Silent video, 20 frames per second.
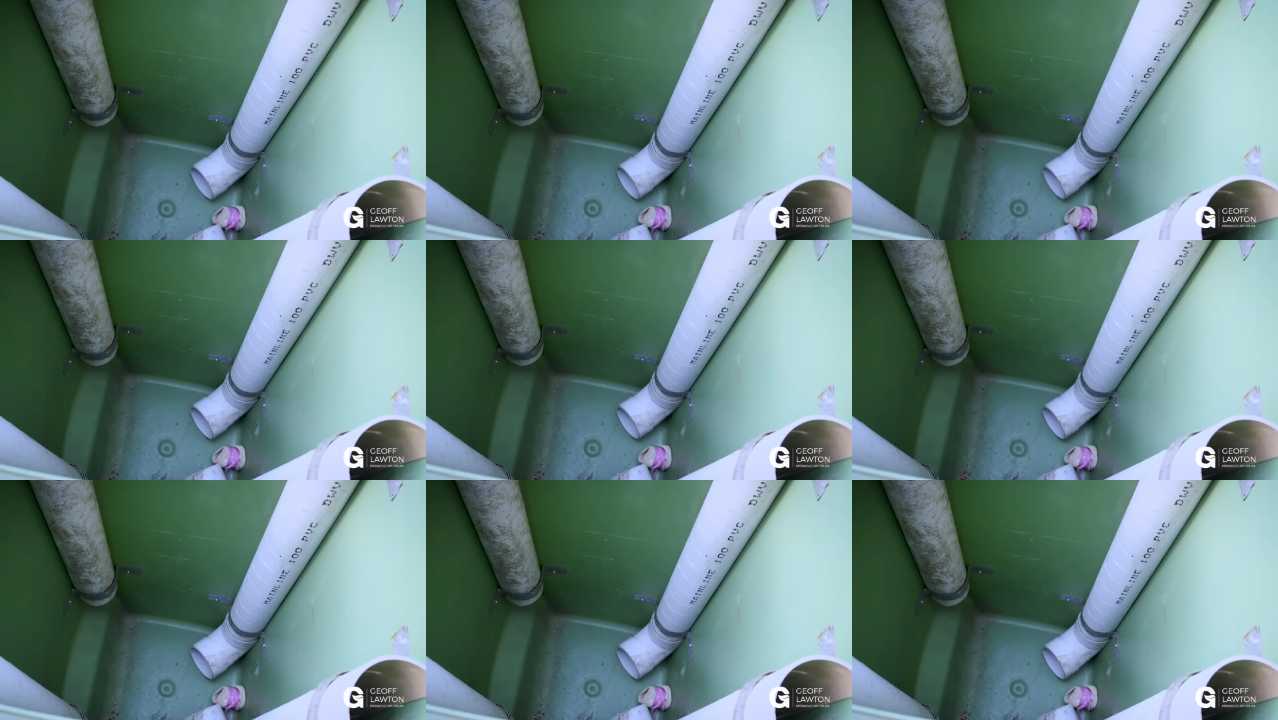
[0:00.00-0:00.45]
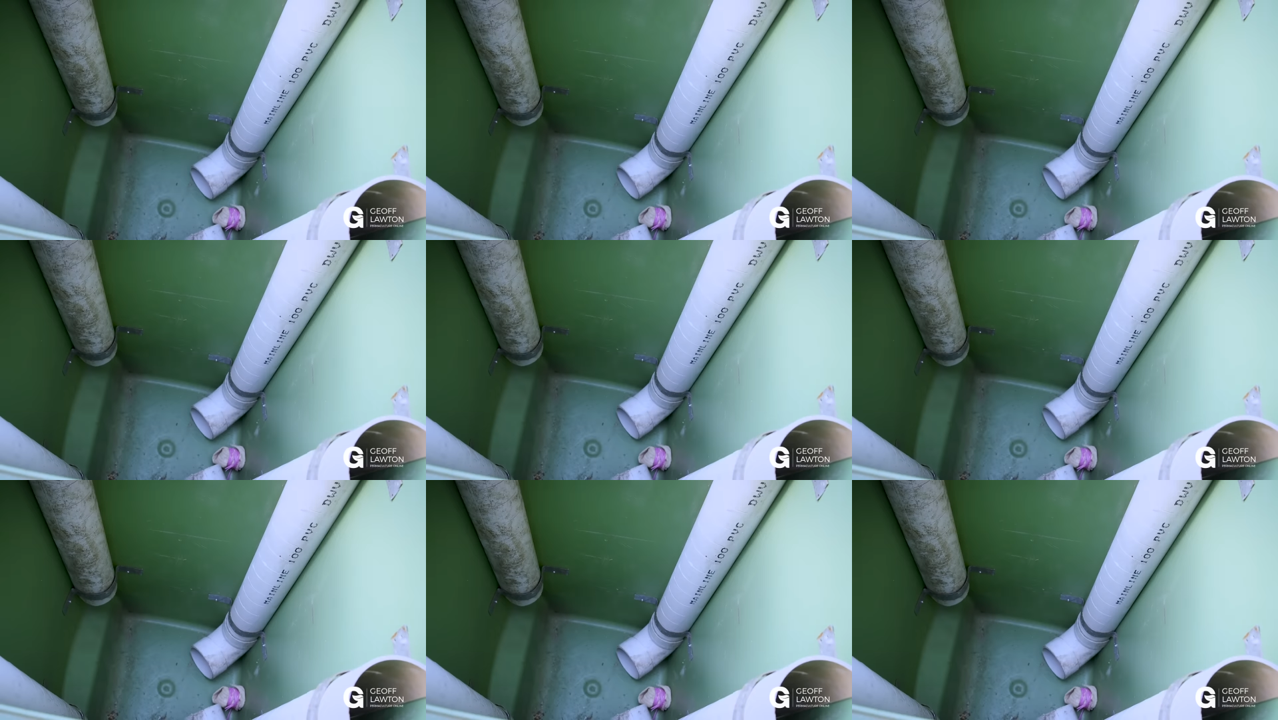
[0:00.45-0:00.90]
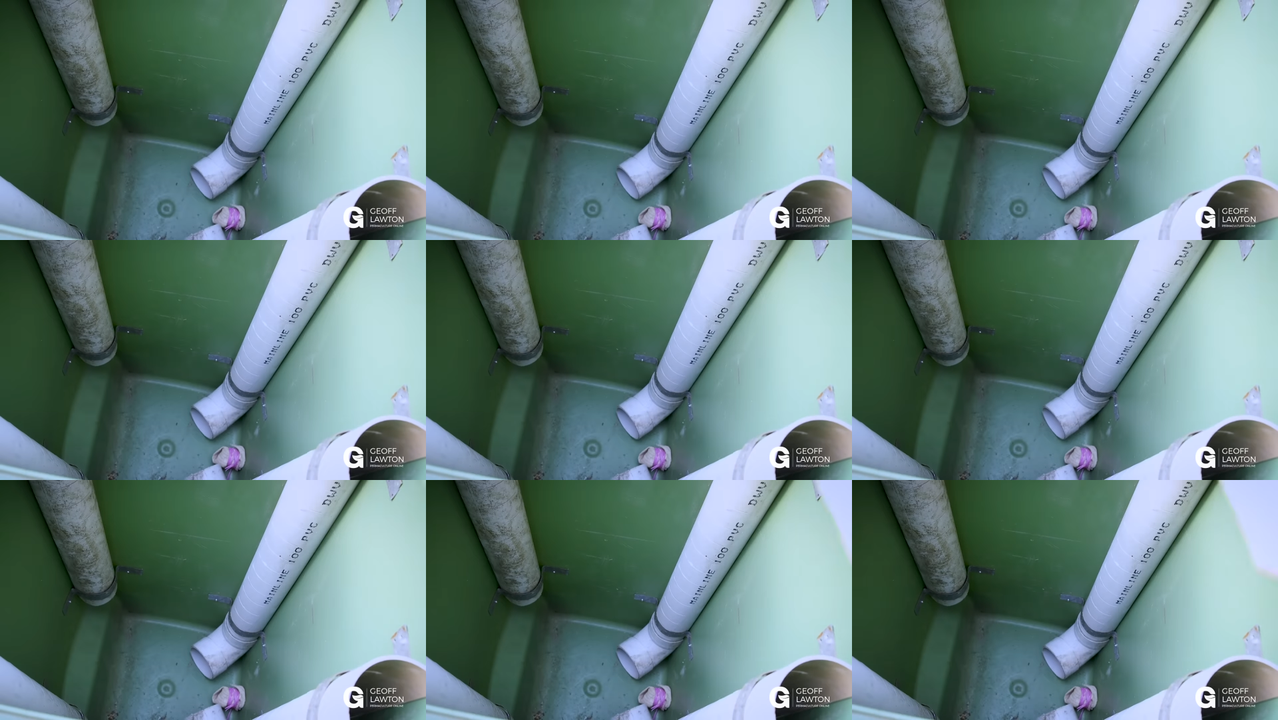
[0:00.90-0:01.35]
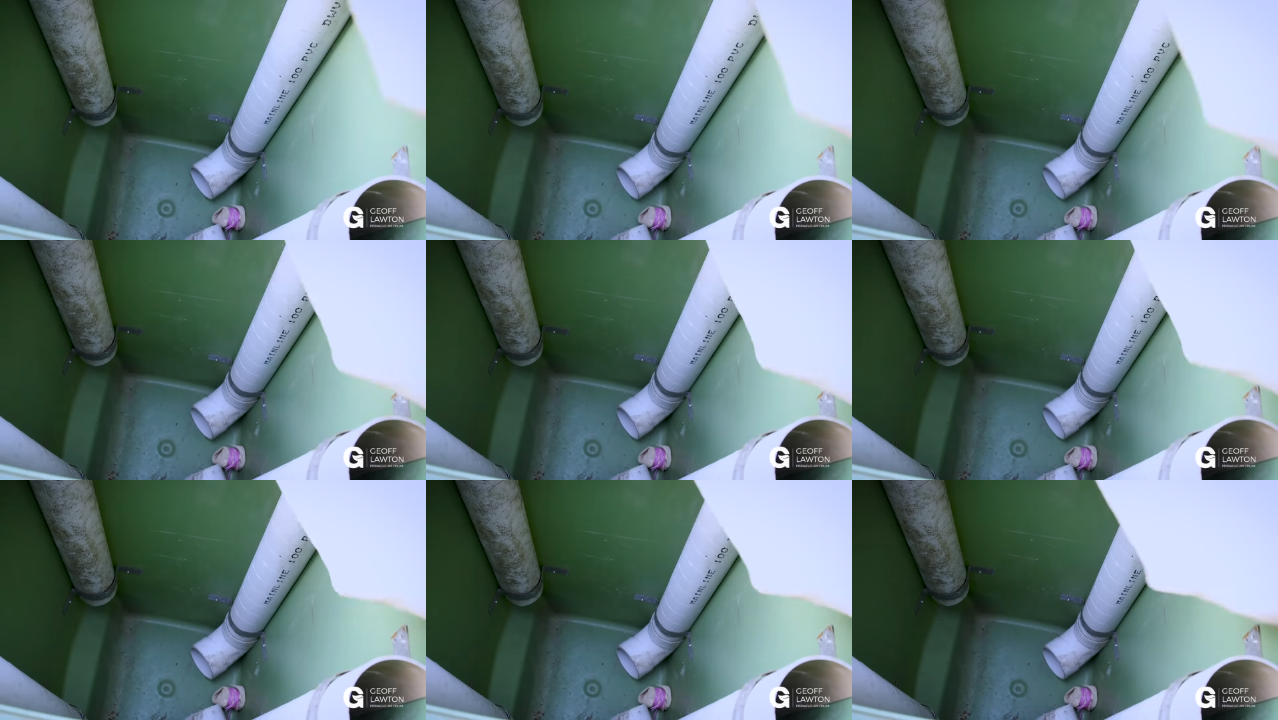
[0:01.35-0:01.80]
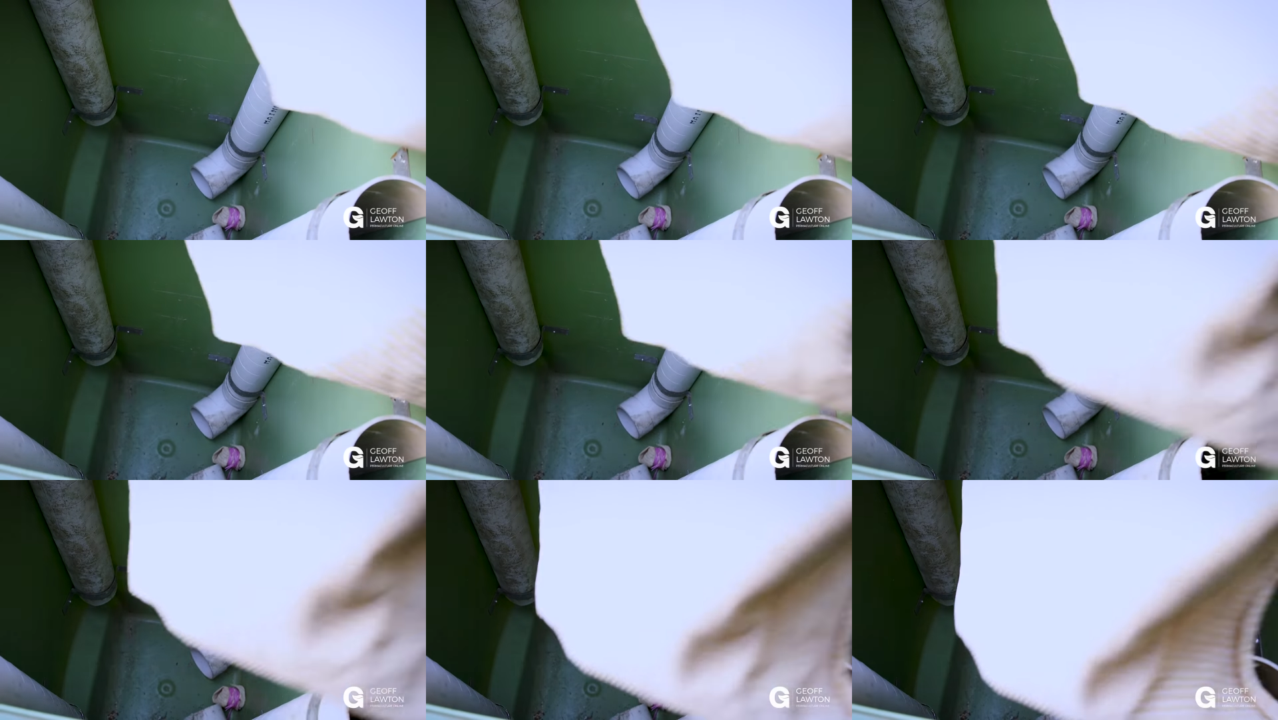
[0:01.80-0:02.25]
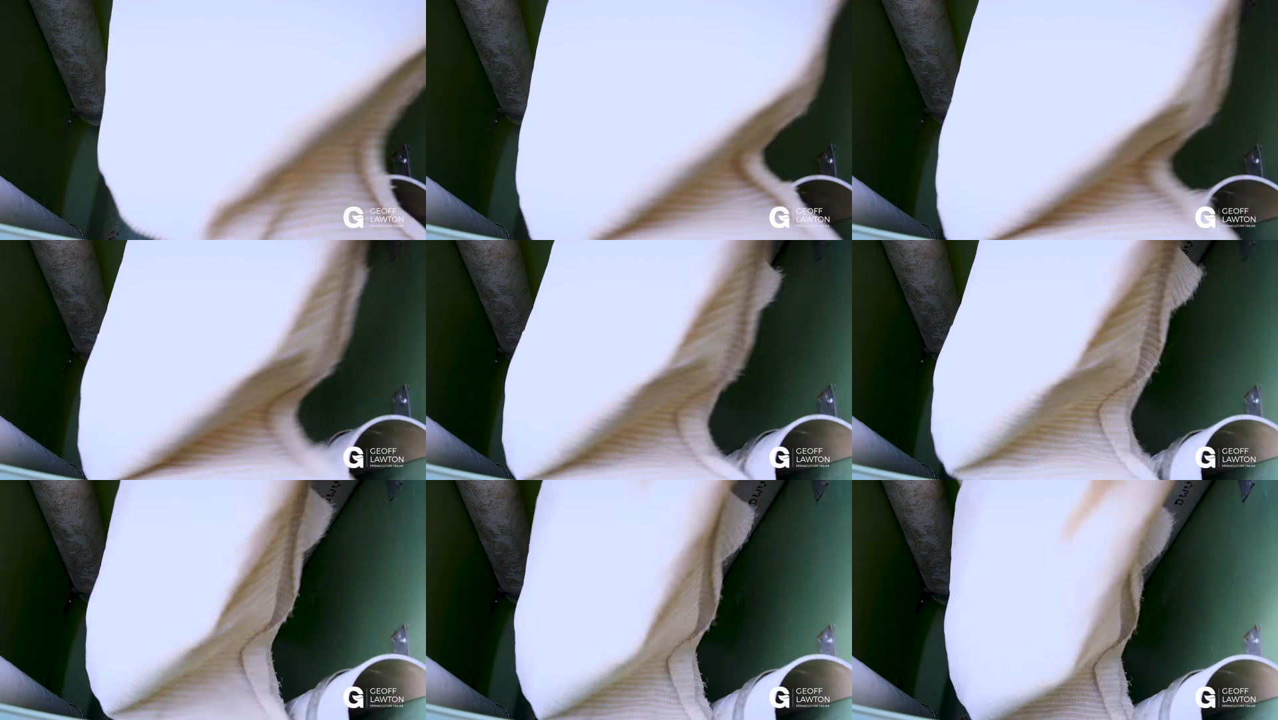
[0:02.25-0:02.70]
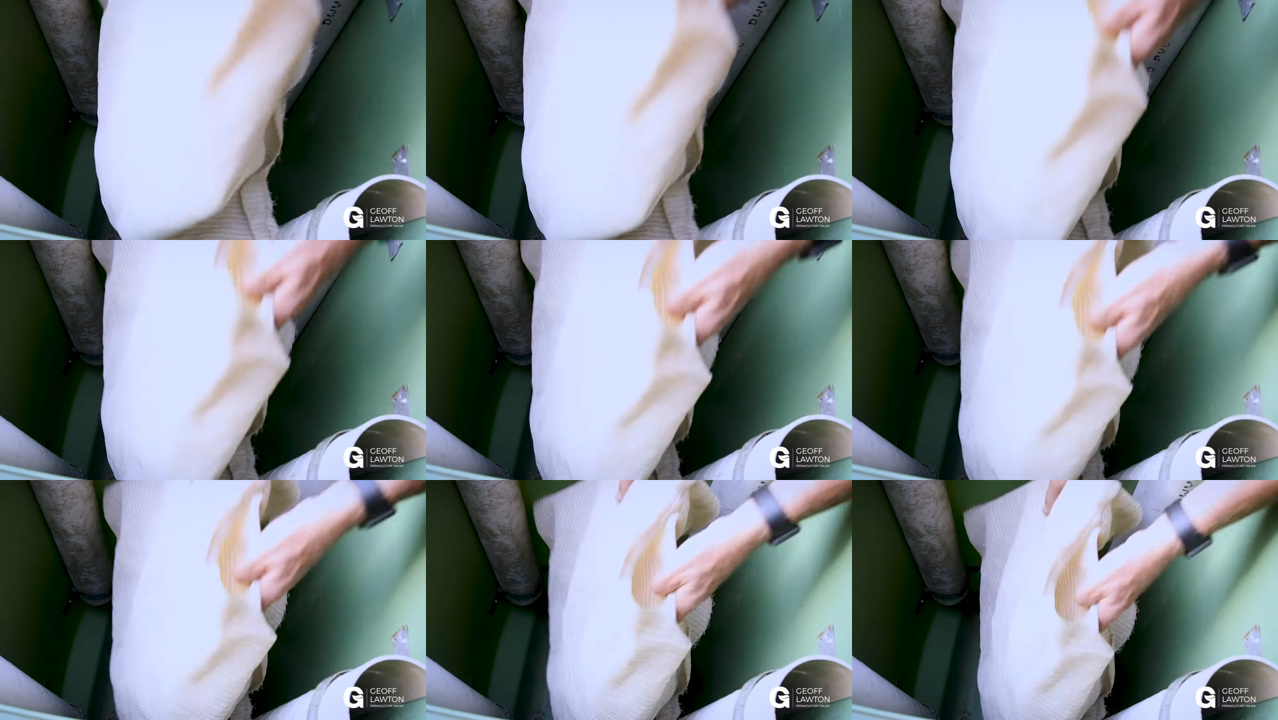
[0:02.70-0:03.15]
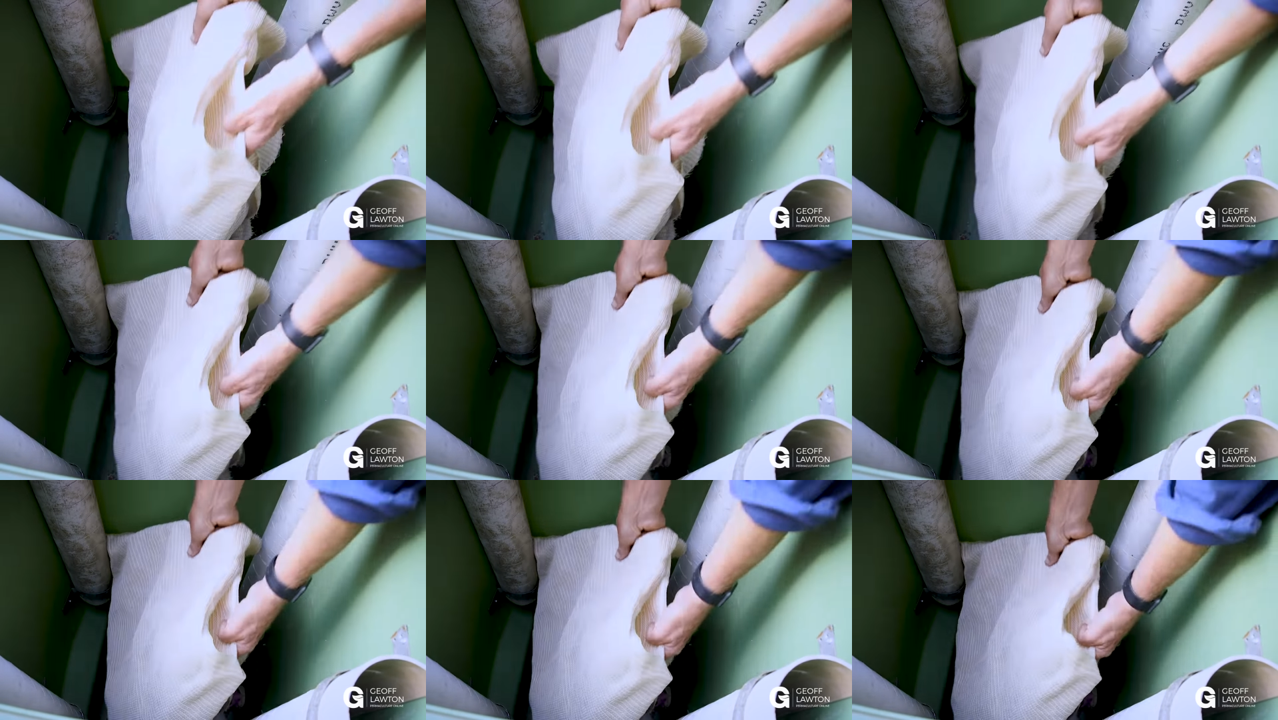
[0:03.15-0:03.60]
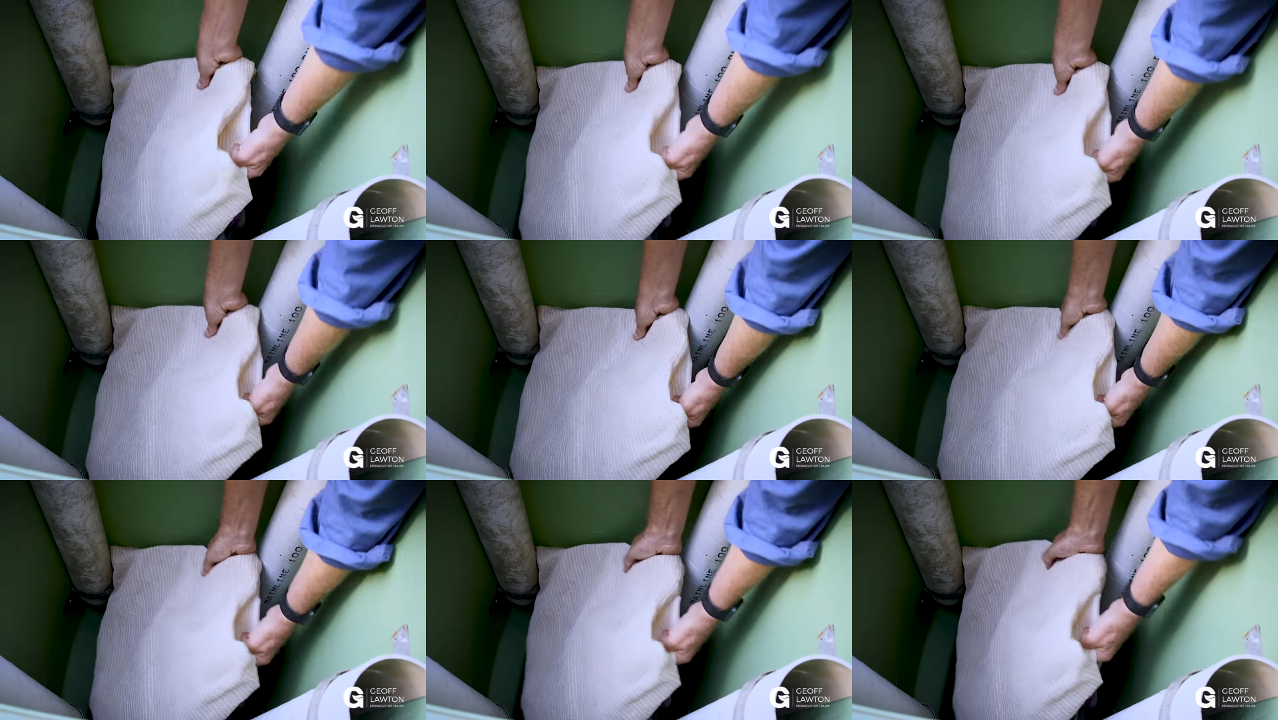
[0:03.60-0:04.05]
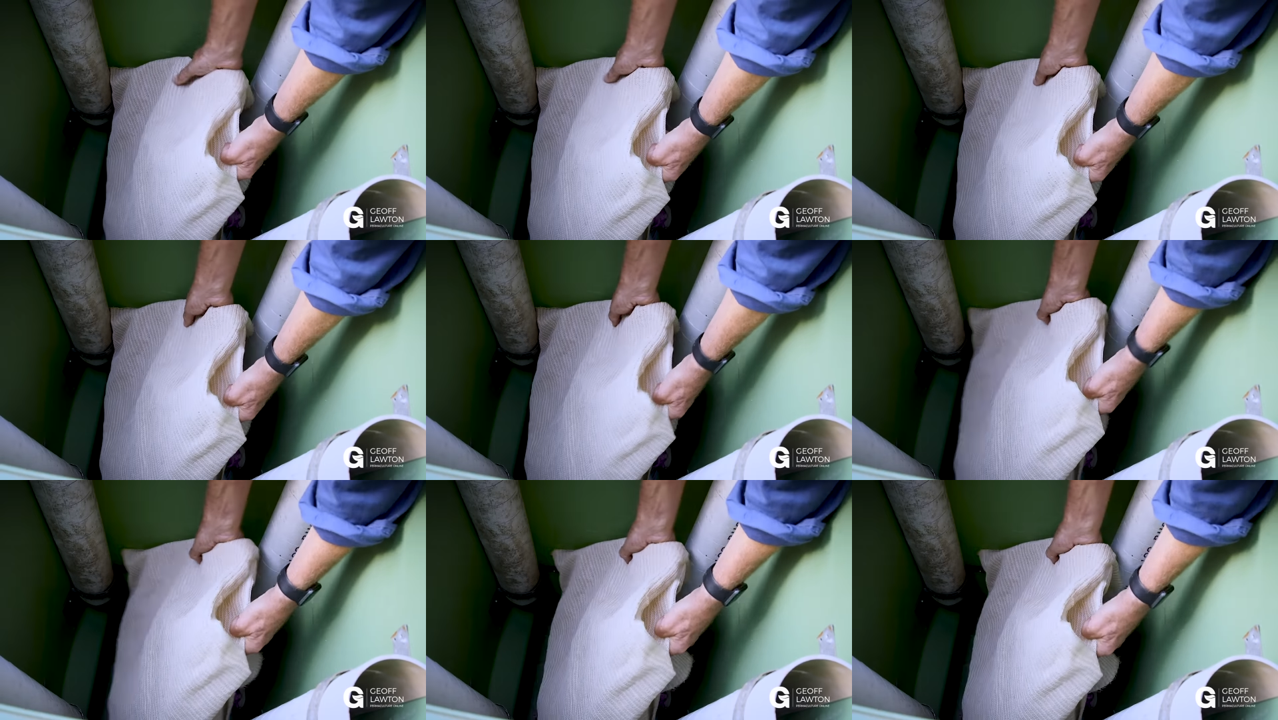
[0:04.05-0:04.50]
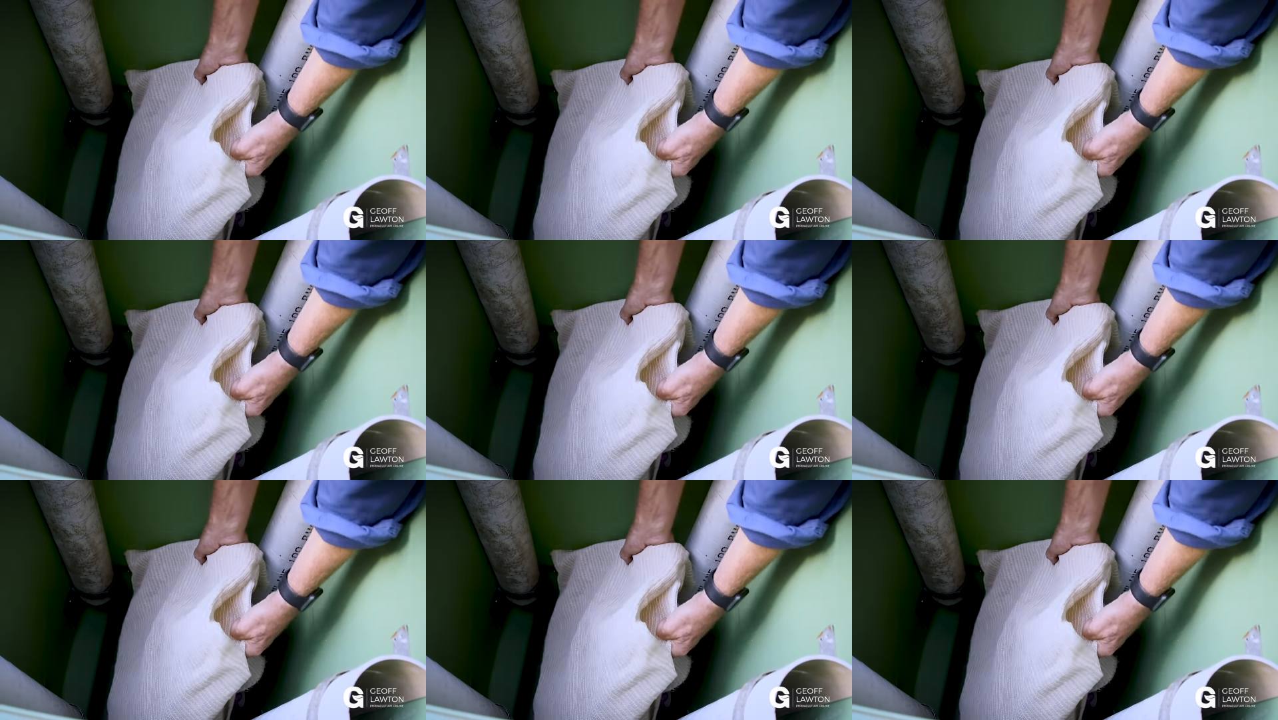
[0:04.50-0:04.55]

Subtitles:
[unreadable: no face in view]